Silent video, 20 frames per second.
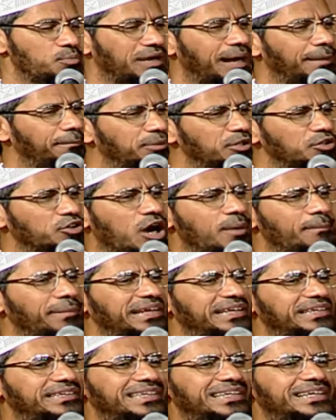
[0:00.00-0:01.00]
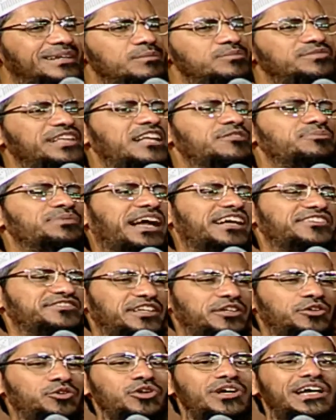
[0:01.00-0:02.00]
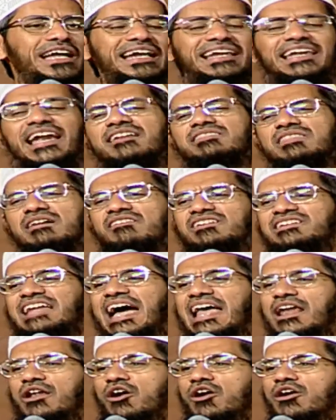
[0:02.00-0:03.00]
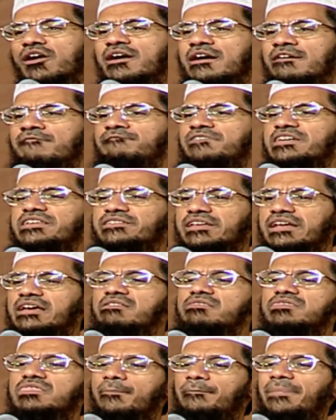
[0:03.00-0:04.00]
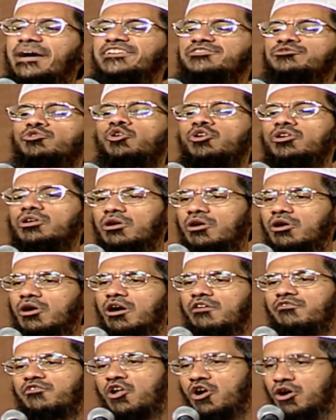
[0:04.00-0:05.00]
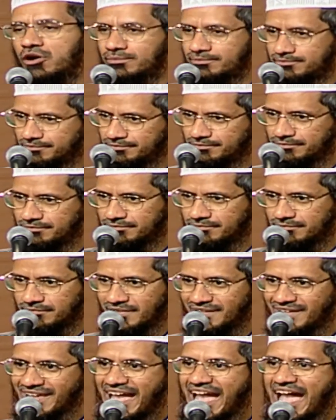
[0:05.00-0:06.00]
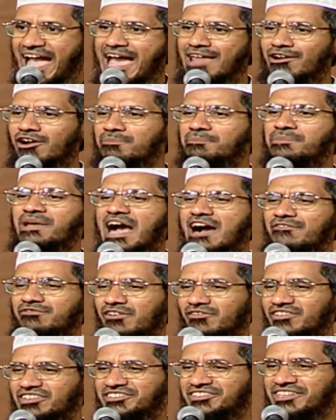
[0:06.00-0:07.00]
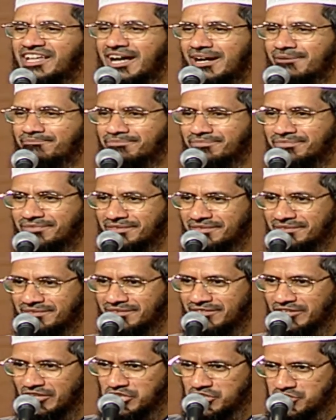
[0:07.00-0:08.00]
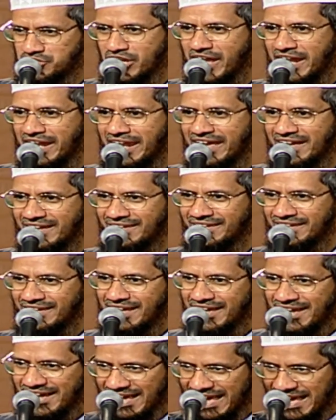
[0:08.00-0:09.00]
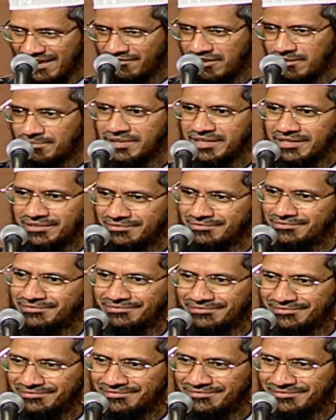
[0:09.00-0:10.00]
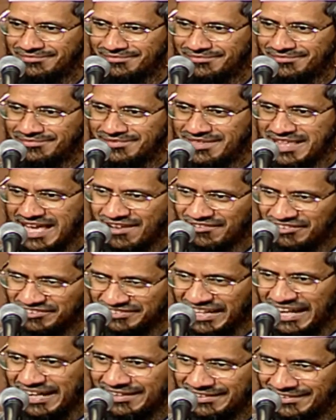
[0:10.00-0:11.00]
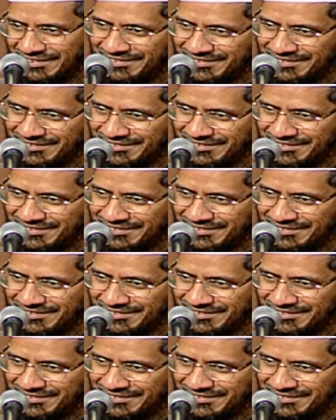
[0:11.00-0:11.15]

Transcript: Come to common terms as us and you. Let's have a dialogue, which is the best code of law. And on behalf of Islam, inshallah, I will stand.